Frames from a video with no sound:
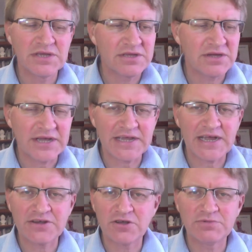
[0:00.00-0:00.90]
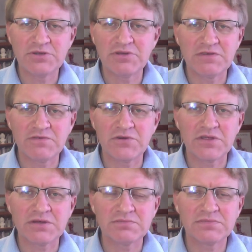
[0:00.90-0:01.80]
I can't help you any
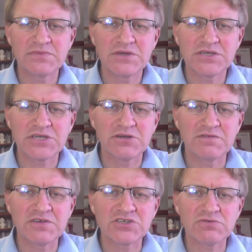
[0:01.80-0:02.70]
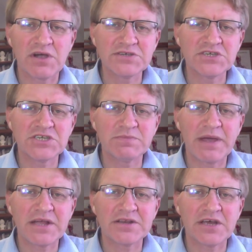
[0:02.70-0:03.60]
further. So if your psoriasis is
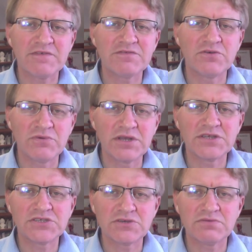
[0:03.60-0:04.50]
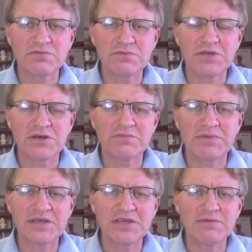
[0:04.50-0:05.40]
bad enough, you're willing to,
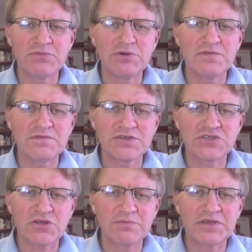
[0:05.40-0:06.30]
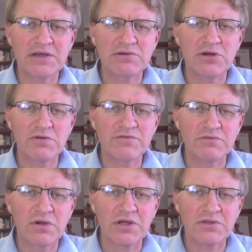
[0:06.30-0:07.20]
make that move to stop the alcohol for a
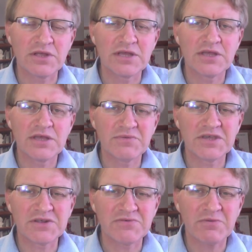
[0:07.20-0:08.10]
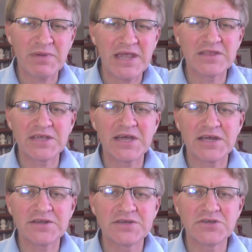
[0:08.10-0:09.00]
while, we can repair the
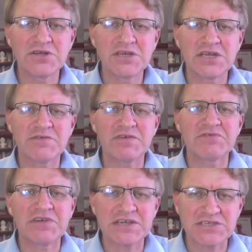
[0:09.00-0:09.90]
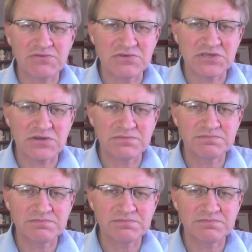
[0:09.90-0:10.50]
gut. You're going to get a fantastic result.